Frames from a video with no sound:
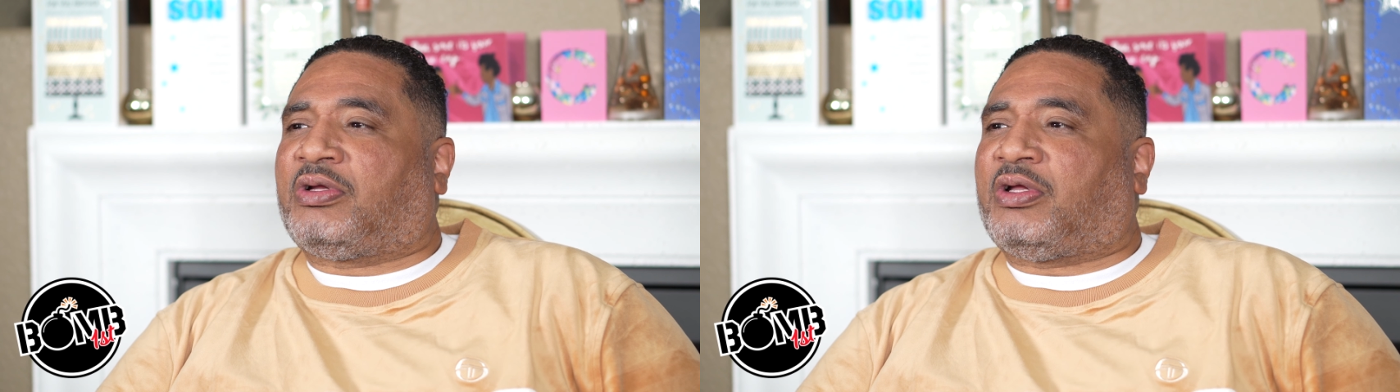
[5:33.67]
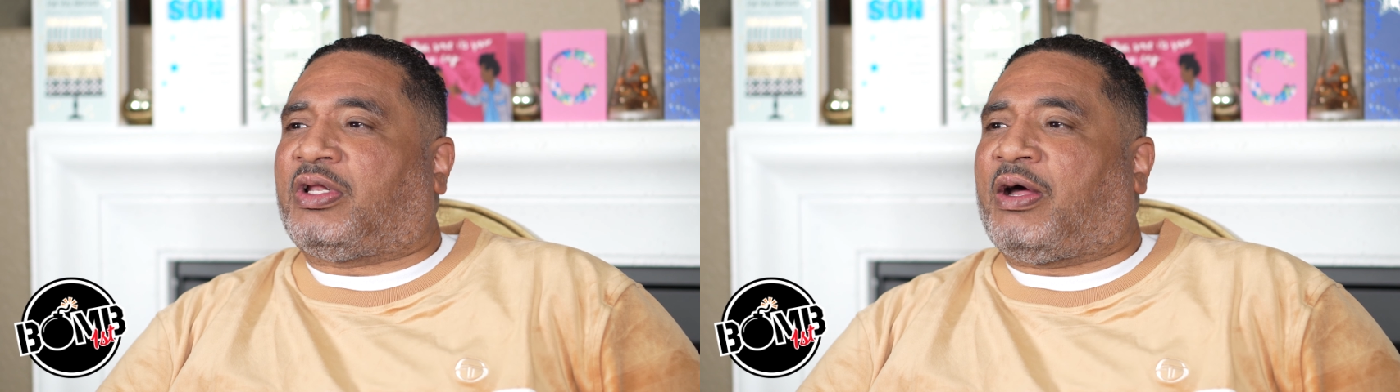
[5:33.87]

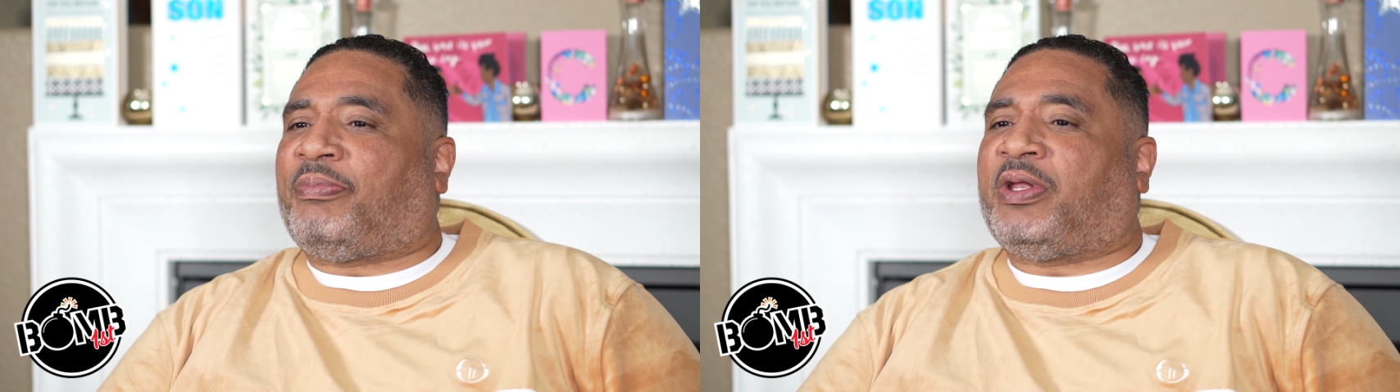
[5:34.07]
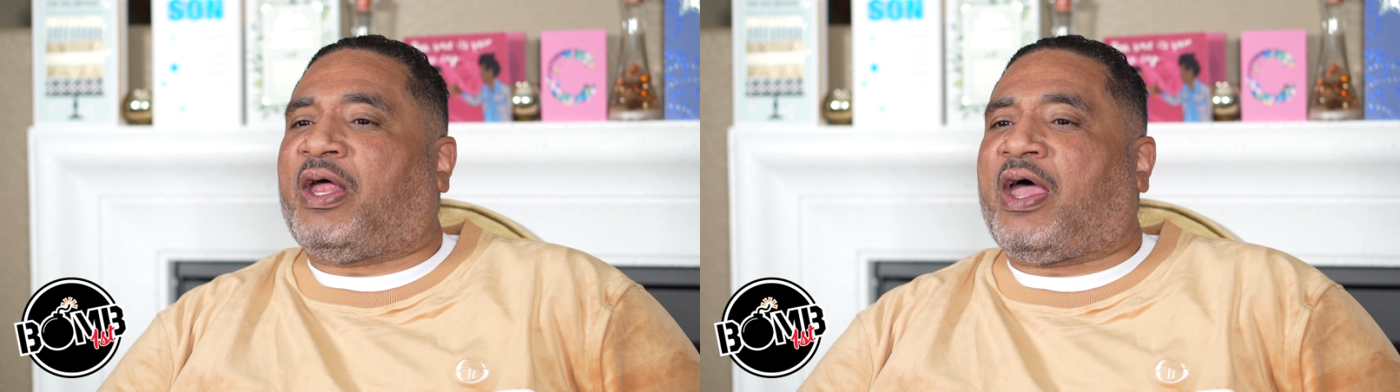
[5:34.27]
and I've
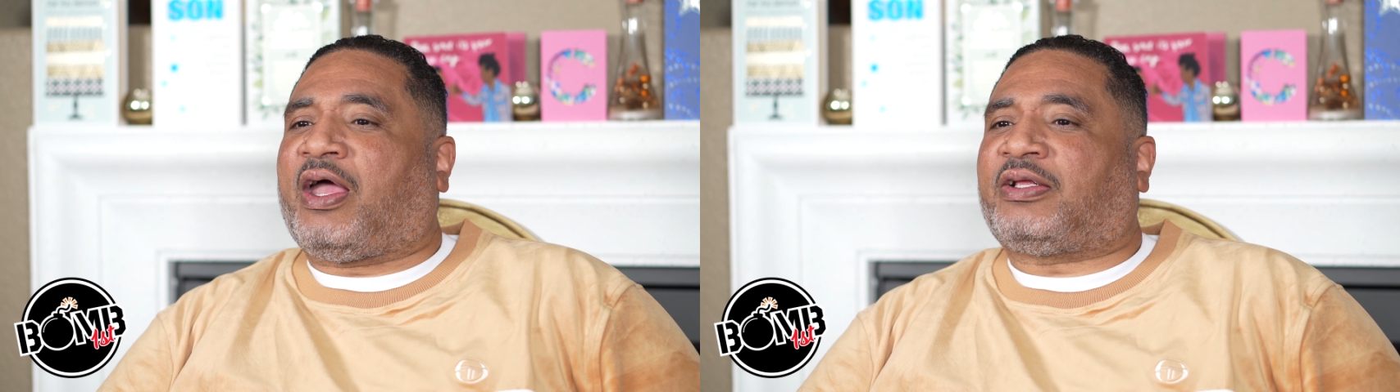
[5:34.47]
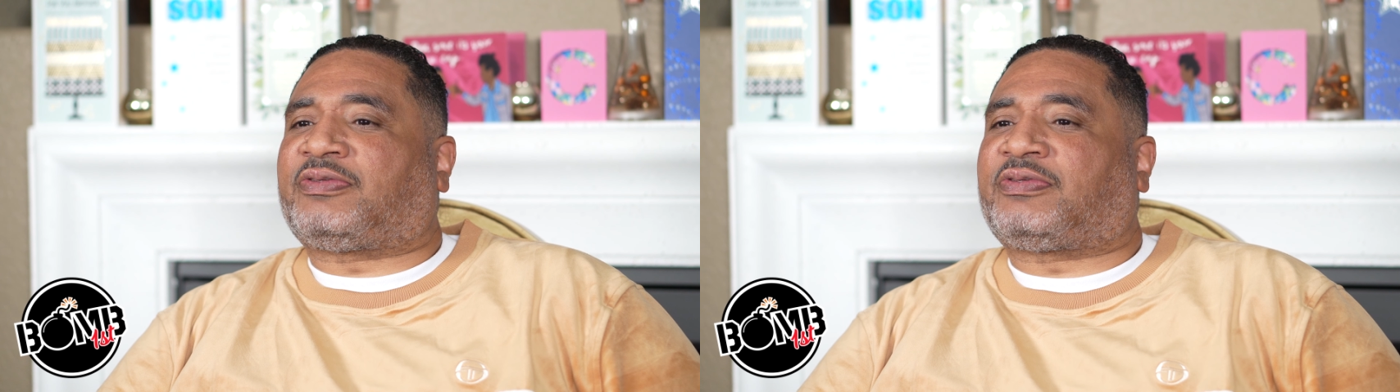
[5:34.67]
been
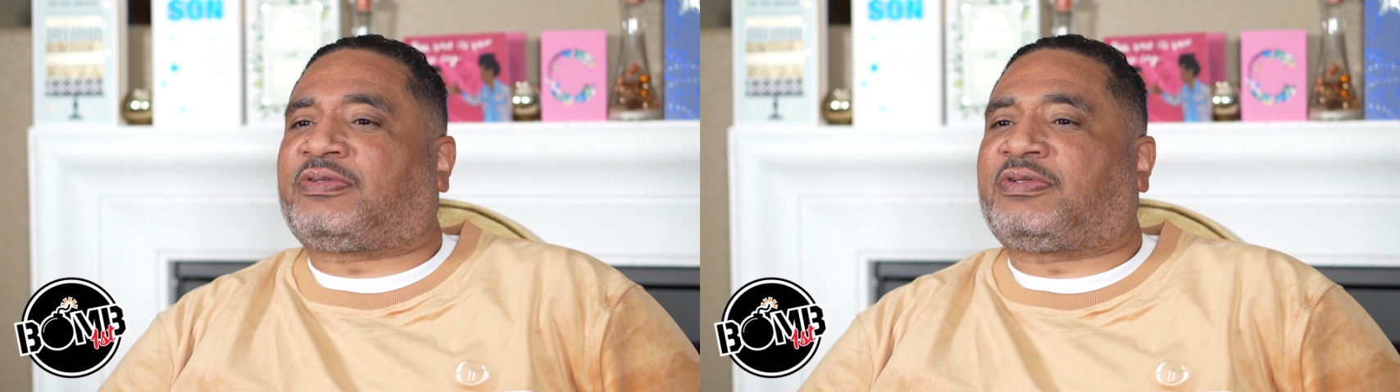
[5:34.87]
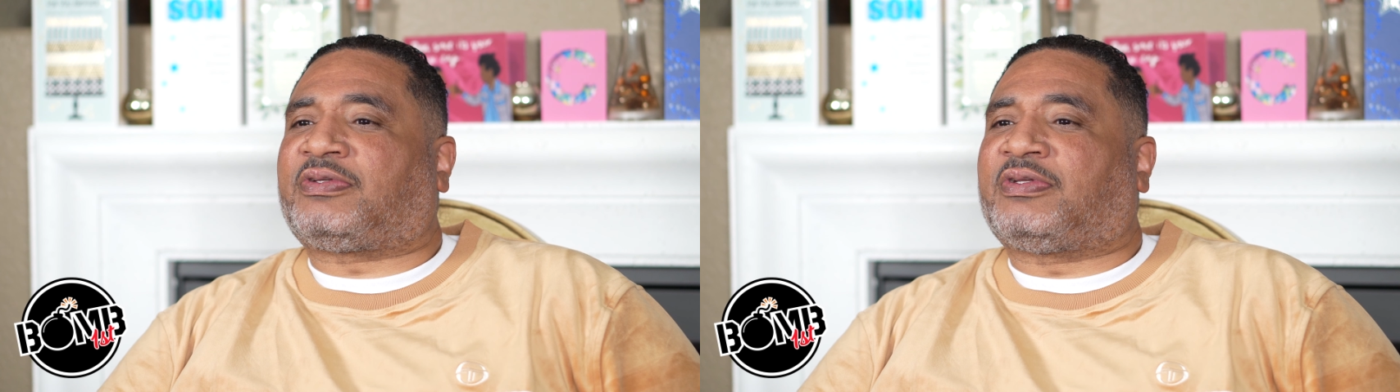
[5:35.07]

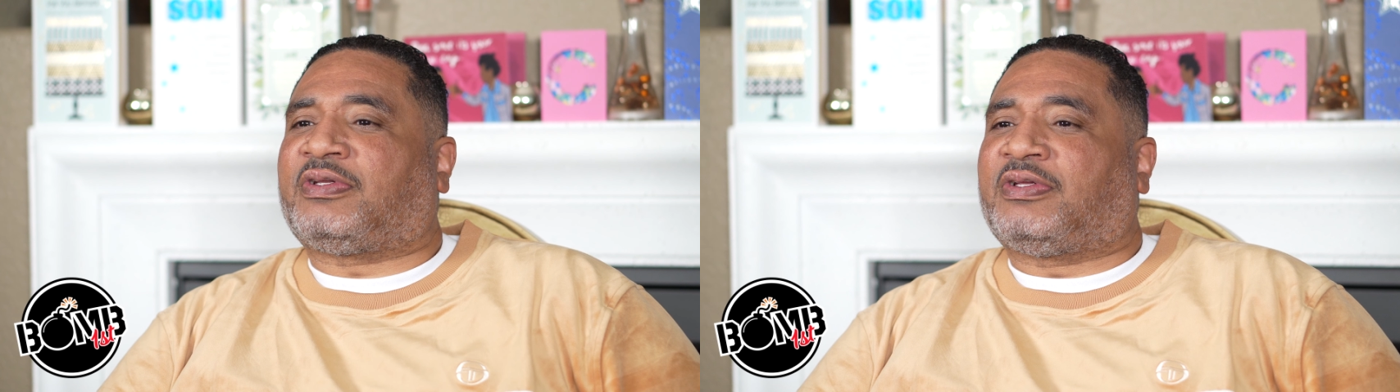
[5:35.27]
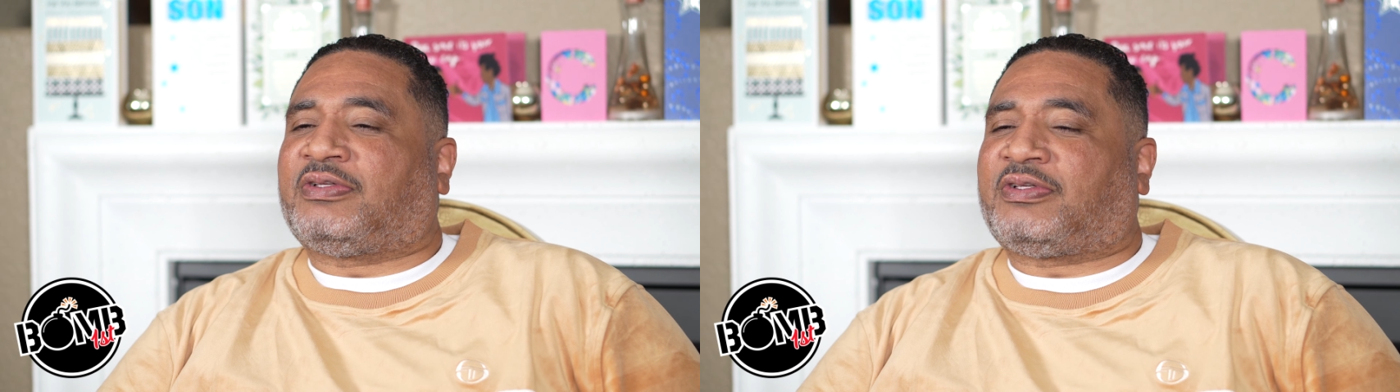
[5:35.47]
asked
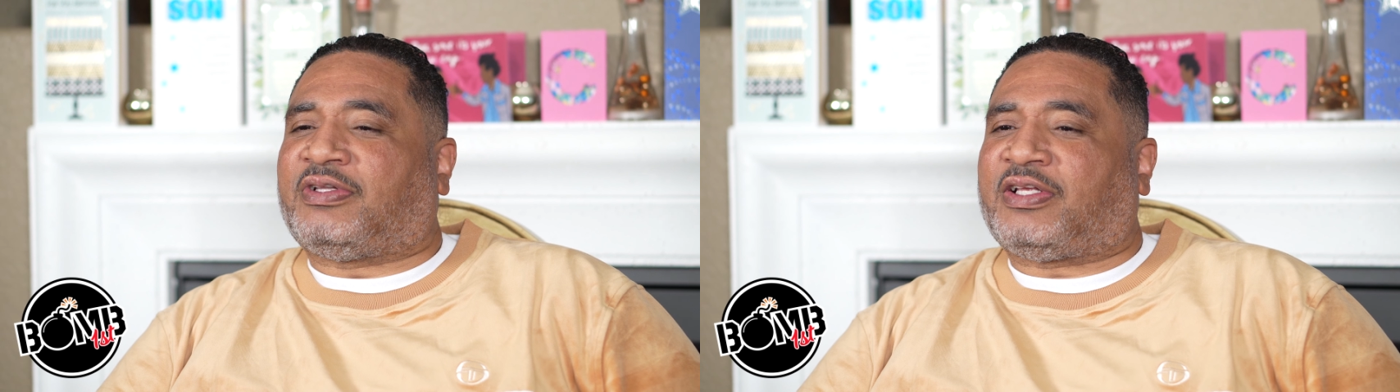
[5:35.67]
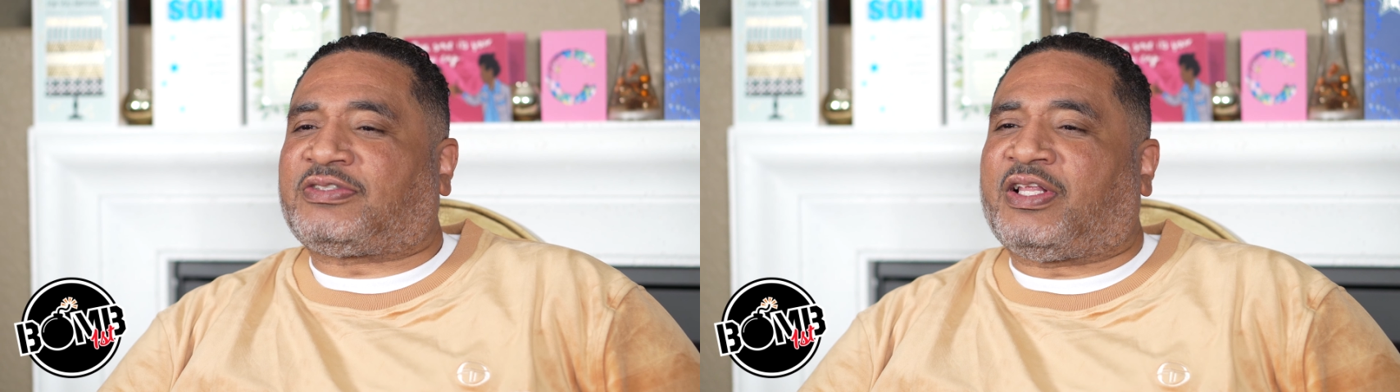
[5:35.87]
to let's